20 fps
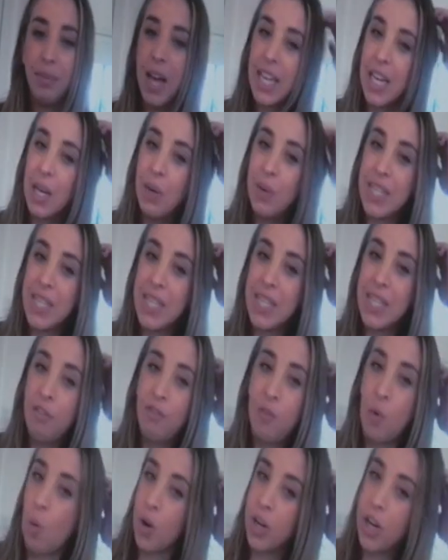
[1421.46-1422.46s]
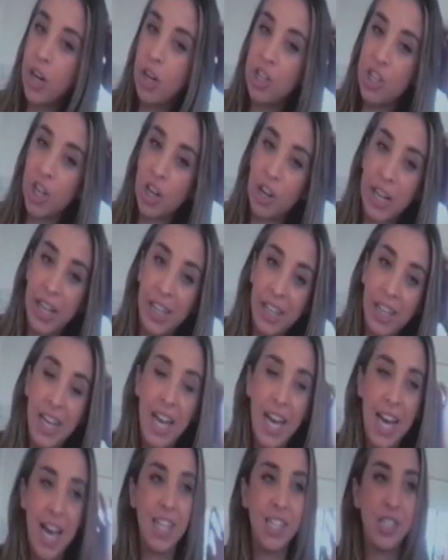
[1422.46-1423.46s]
like, it was like a 4-year journey.
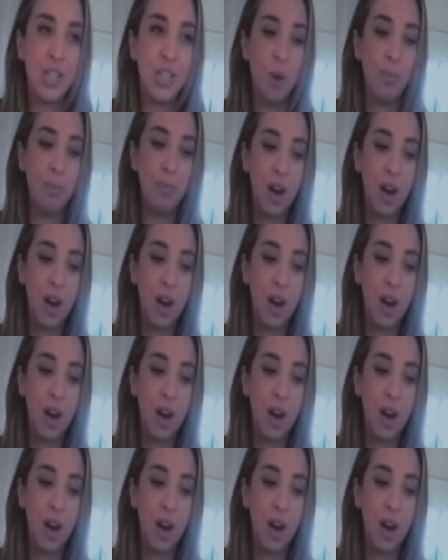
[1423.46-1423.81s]
And so I'm